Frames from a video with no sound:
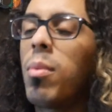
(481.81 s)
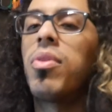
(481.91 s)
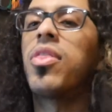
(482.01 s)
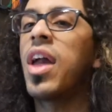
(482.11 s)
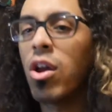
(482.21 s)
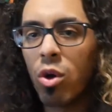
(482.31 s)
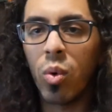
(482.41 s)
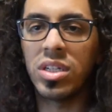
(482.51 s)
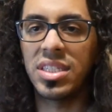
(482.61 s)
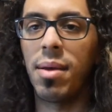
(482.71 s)
up. They're the
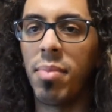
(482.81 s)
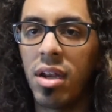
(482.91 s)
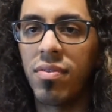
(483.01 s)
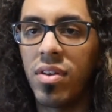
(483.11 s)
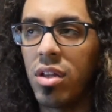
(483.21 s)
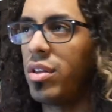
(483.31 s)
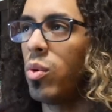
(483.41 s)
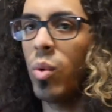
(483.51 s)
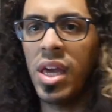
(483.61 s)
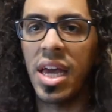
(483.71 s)
ones that benefited. Did
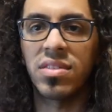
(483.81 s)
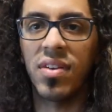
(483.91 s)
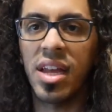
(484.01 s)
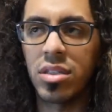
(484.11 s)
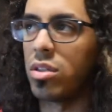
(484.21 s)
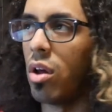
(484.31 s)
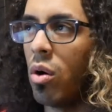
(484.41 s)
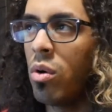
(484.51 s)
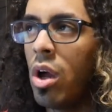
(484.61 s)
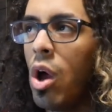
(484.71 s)
we as fans?
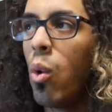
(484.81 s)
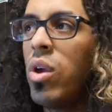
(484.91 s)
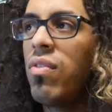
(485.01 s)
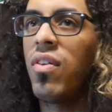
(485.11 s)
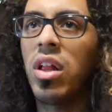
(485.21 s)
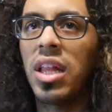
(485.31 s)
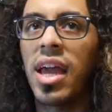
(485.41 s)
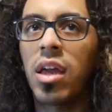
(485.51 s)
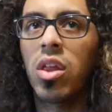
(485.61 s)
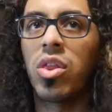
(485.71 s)
No. We felt
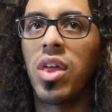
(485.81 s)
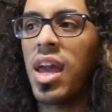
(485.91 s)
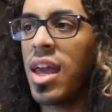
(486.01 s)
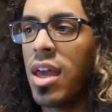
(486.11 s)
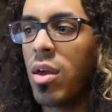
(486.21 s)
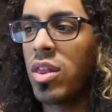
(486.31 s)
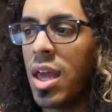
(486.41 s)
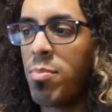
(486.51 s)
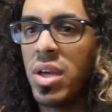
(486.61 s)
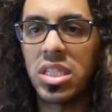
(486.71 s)
like they
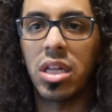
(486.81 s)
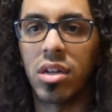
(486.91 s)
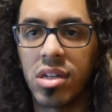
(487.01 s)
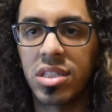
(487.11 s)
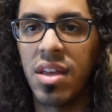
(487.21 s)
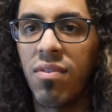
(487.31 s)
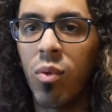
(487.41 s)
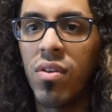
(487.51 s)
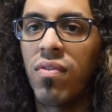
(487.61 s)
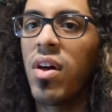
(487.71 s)
they pissed on us. They
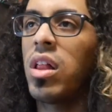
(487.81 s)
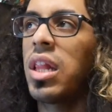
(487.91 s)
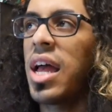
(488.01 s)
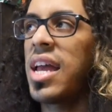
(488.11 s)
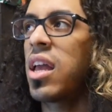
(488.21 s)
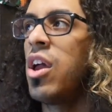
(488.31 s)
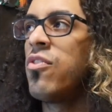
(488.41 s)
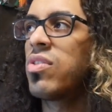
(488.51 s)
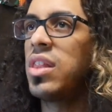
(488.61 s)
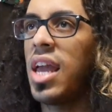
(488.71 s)
we felt like
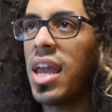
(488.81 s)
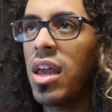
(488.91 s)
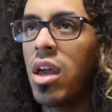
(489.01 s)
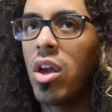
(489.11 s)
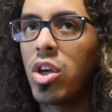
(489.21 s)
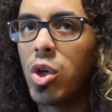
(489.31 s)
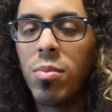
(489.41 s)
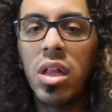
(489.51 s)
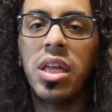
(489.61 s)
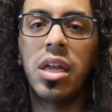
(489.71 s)
they
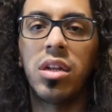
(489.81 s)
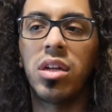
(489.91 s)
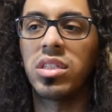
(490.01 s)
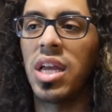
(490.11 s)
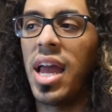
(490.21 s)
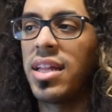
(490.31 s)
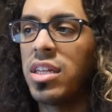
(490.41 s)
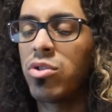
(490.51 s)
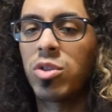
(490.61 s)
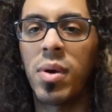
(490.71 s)
humiliated us and
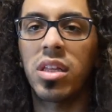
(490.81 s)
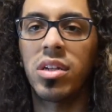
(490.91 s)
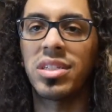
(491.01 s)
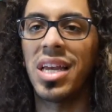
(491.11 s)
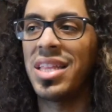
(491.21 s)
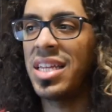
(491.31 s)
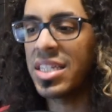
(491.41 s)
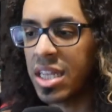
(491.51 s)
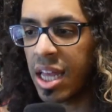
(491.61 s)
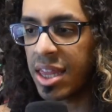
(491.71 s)
disrespected us. And
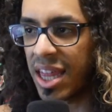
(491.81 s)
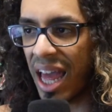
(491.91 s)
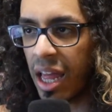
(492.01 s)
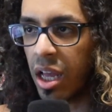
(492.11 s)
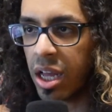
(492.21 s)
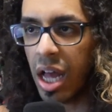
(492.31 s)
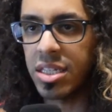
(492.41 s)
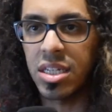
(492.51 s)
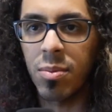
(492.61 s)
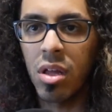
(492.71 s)
this that
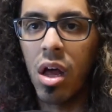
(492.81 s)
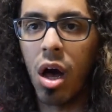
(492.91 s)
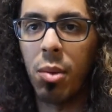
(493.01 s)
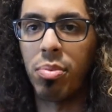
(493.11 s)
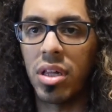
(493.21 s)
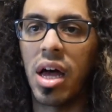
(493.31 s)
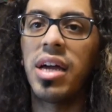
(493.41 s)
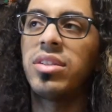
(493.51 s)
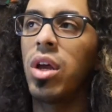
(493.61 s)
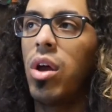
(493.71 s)
concept
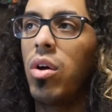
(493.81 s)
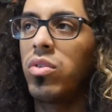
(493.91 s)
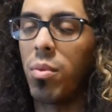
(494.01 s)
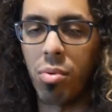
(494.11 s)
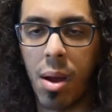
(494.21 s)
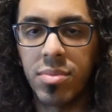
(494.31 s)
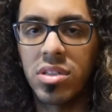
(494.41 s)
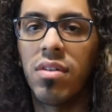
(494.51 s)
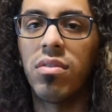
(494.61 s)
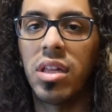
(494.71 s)
applies to
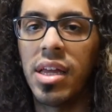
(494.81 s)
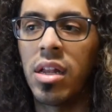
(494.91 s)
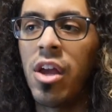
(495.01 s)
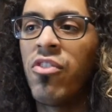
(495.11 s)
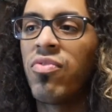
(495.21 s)
Promise Neverland.